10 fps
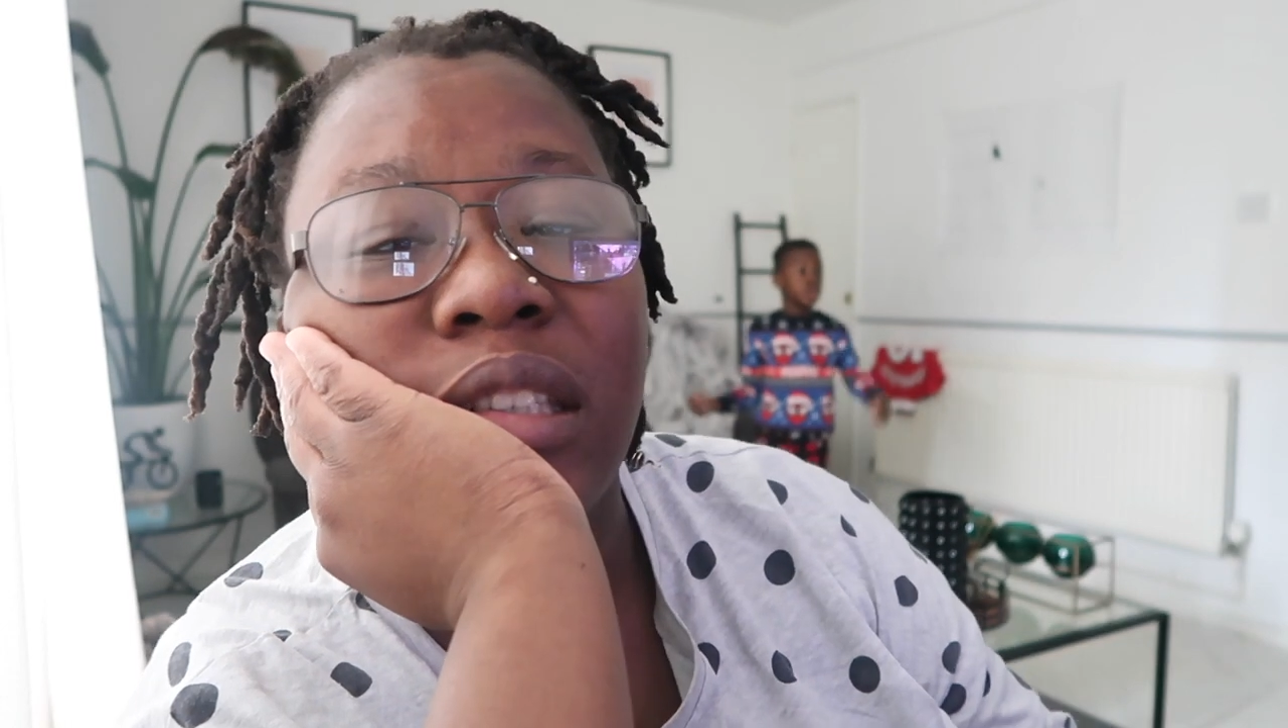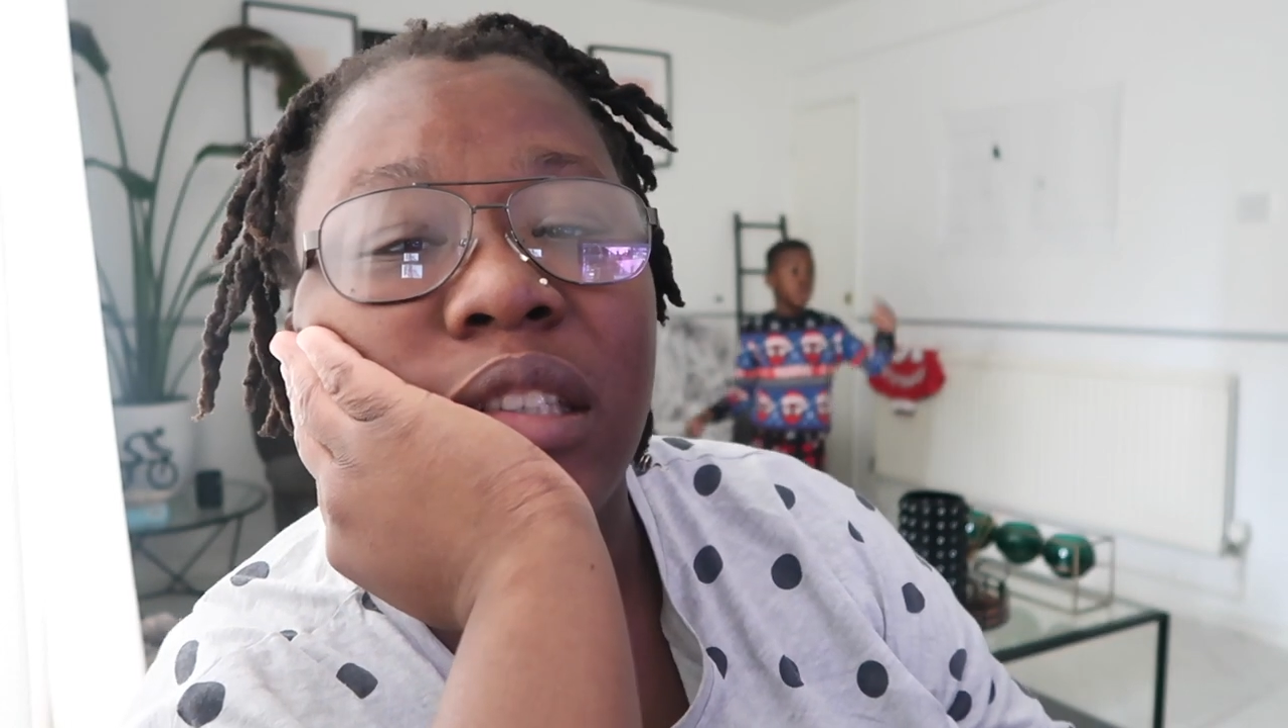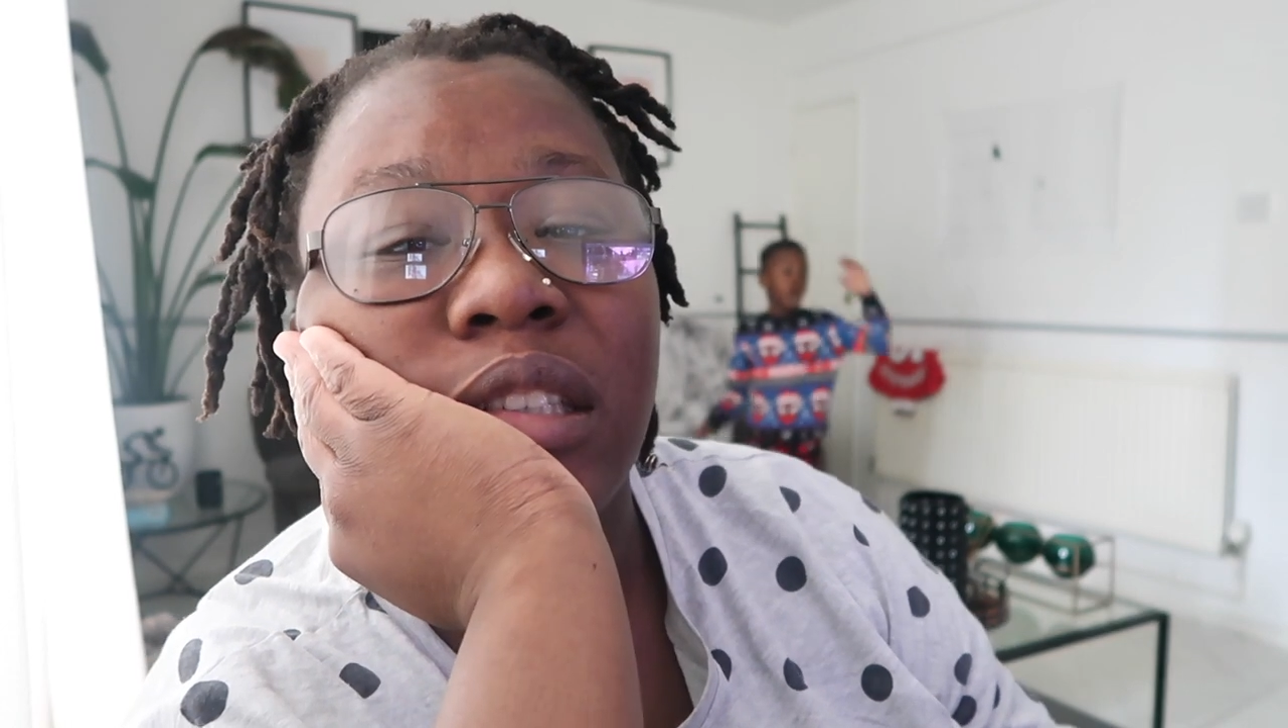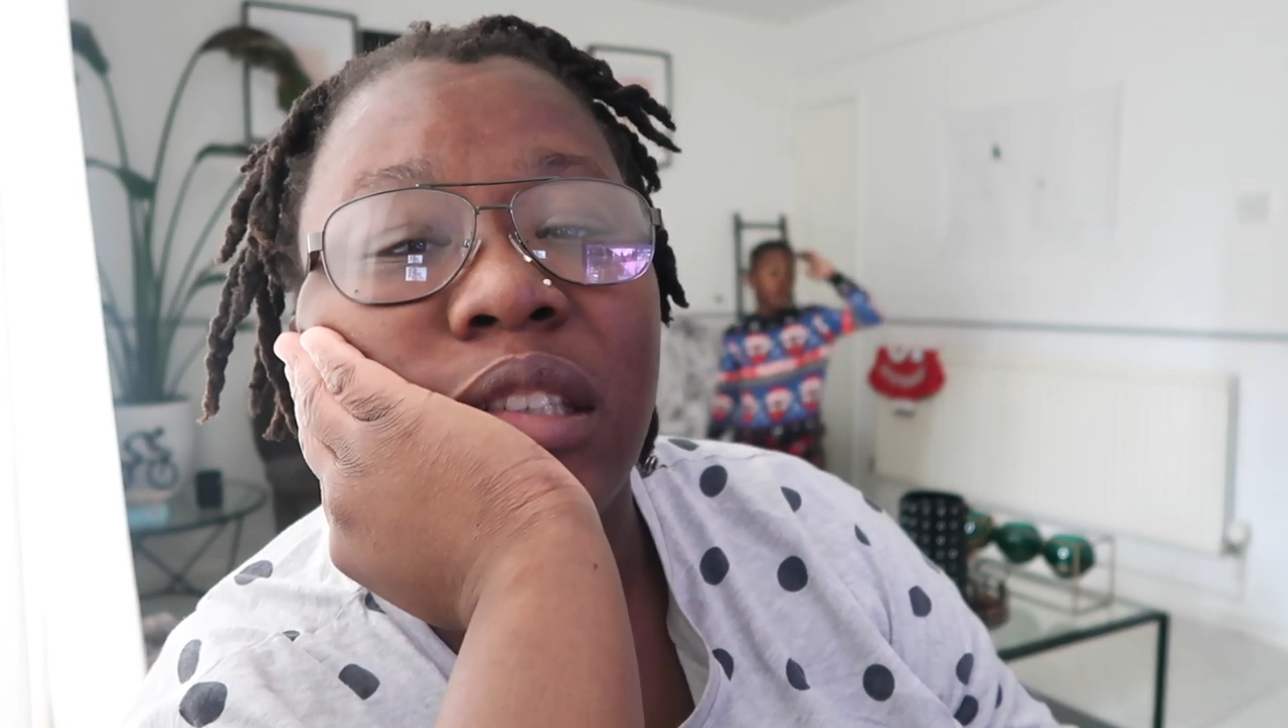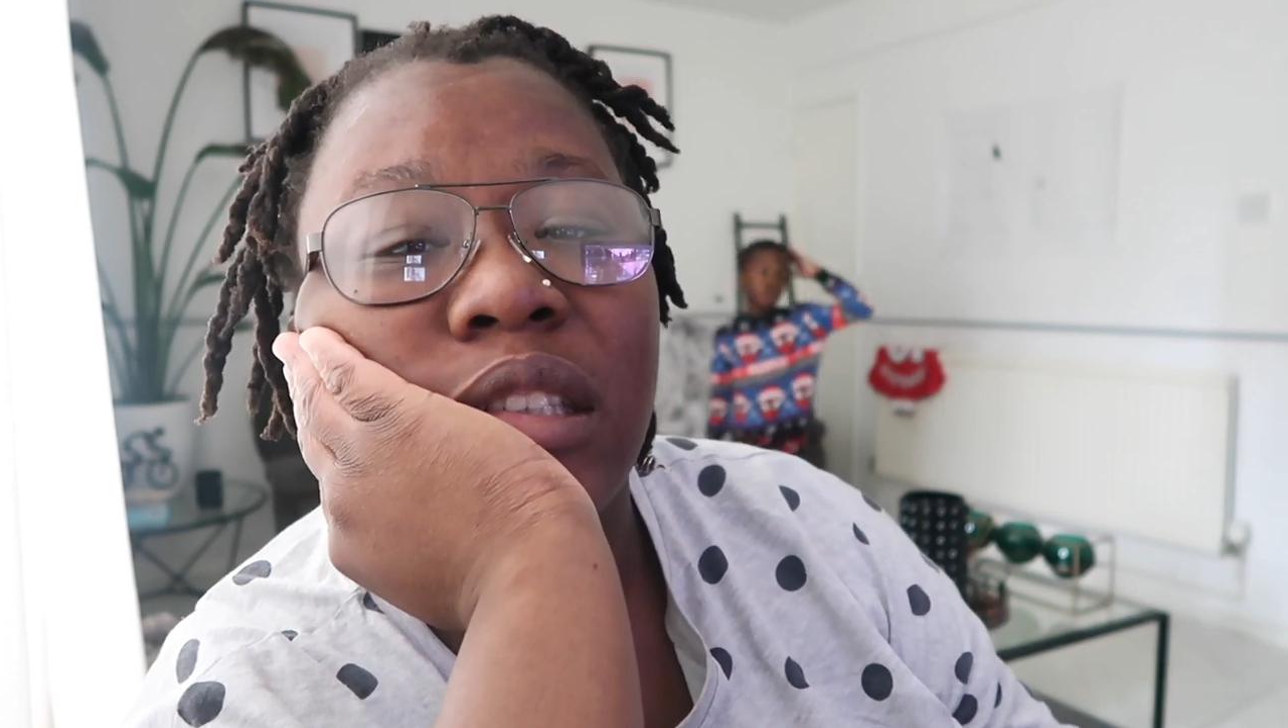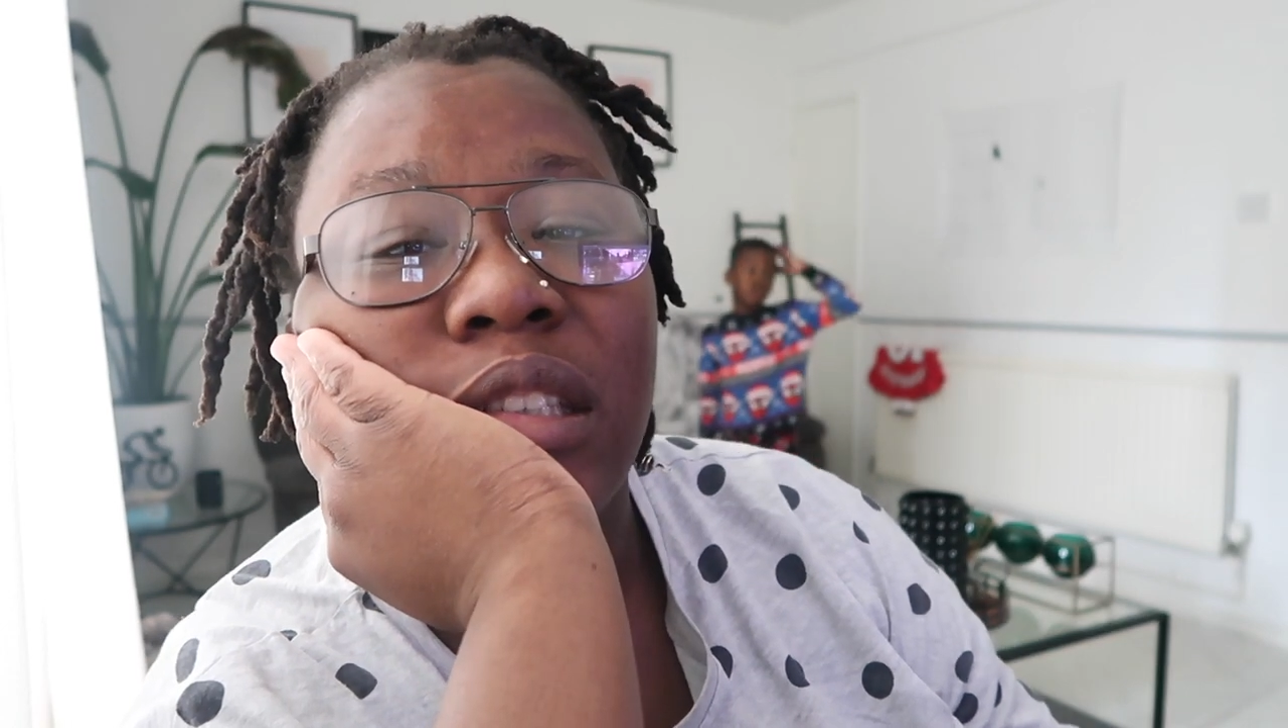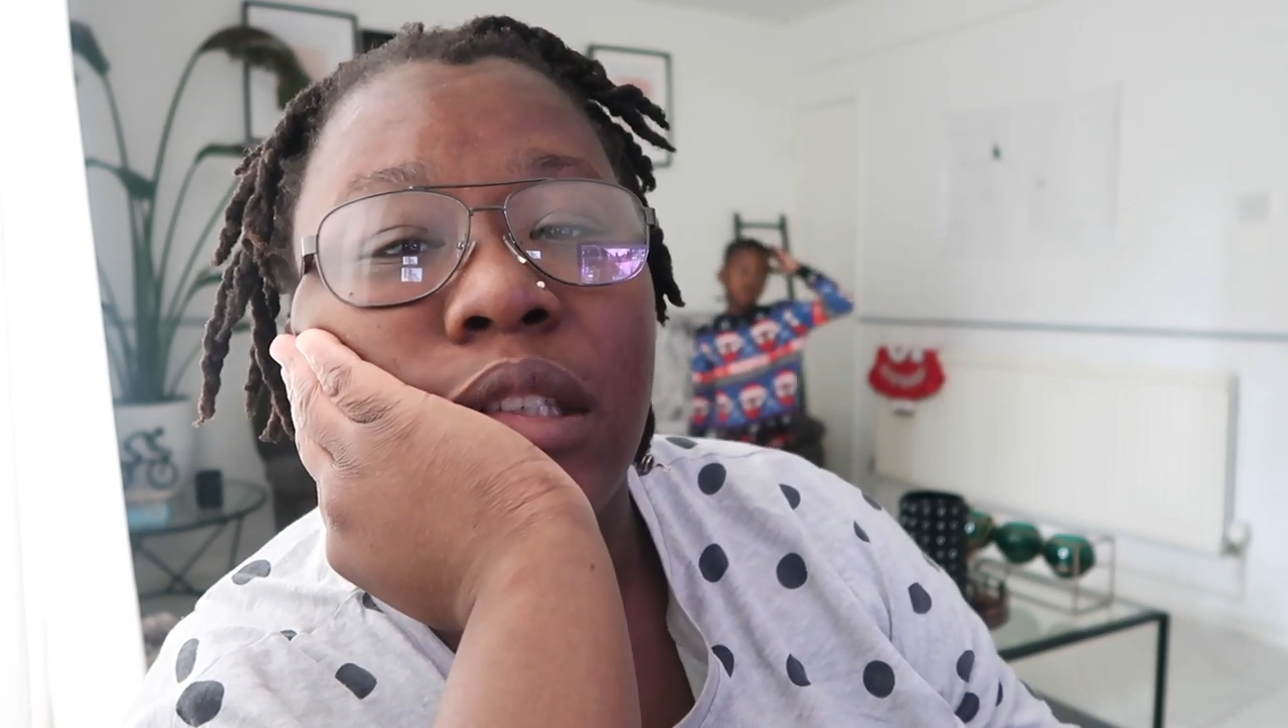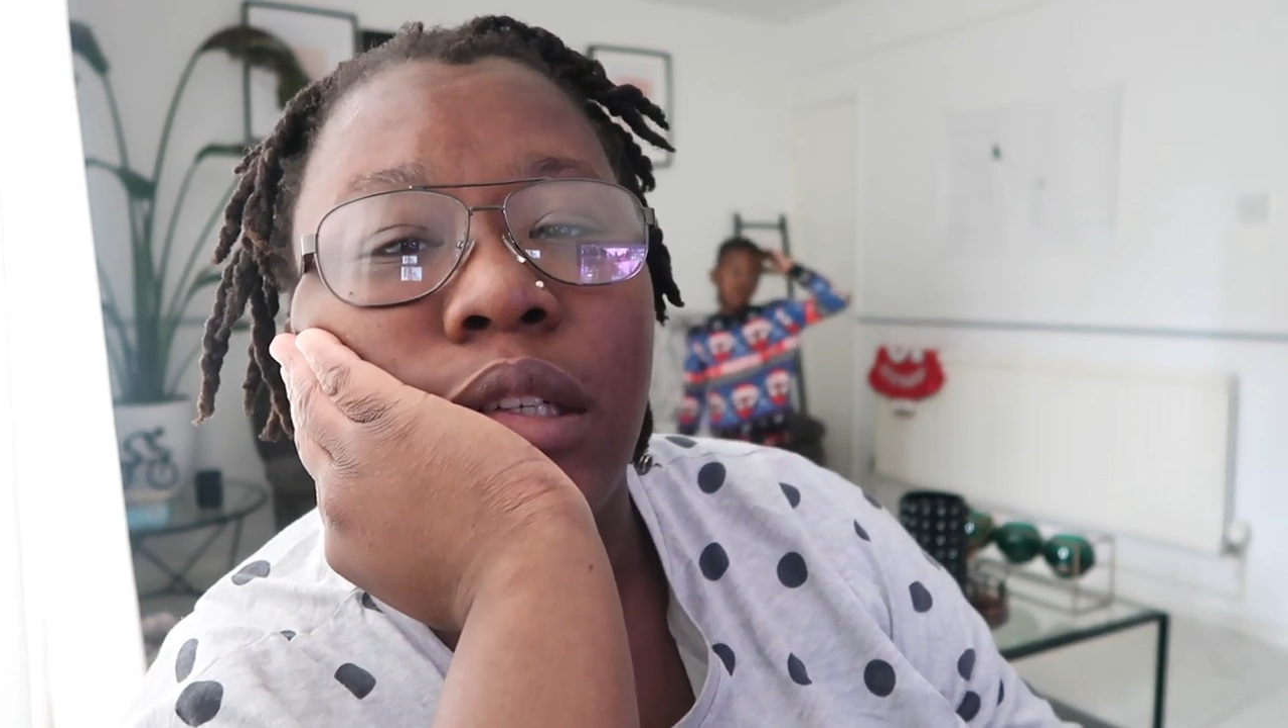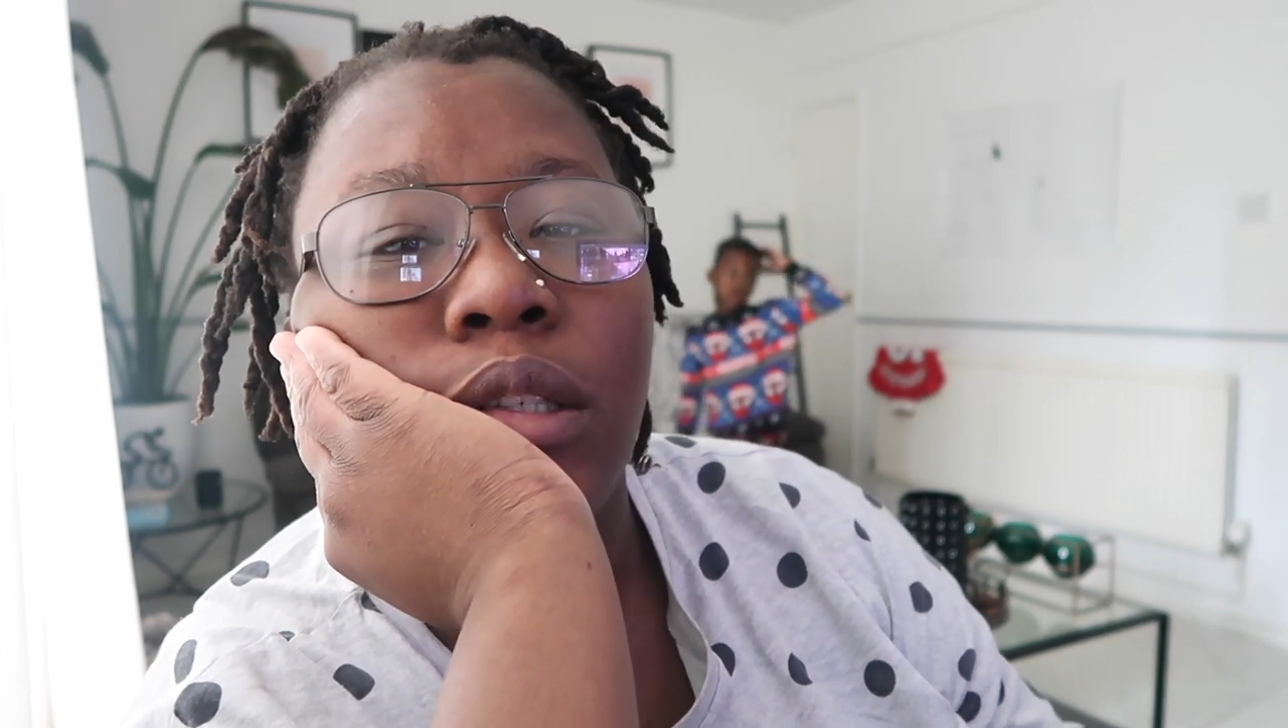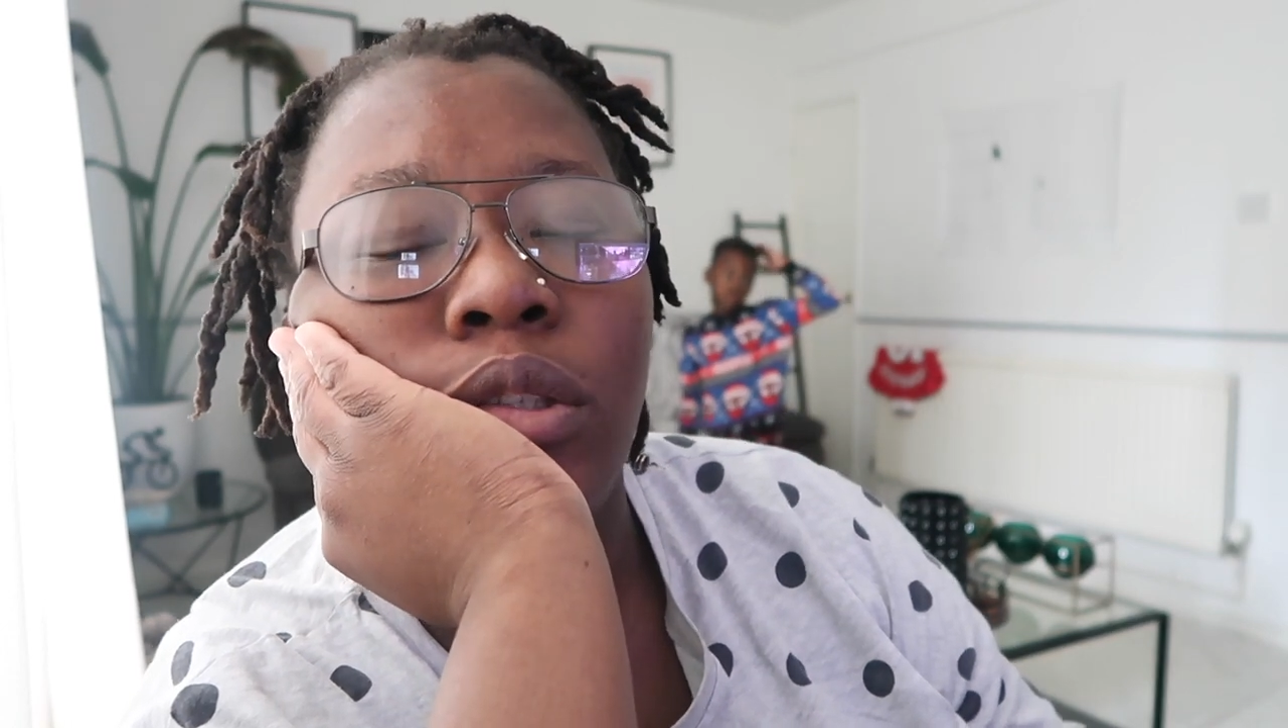yeah.